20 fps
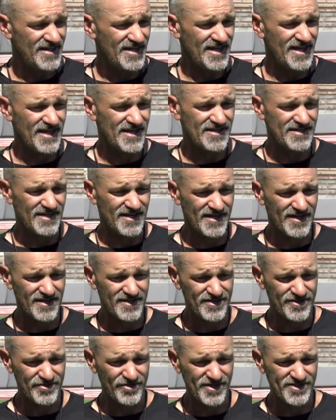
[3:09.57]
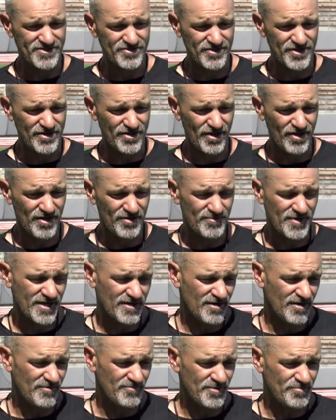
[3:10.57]
And, you know, I call
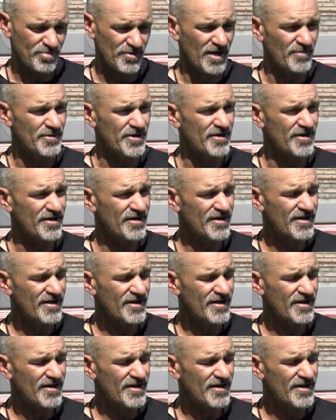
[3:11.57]
him the plumber.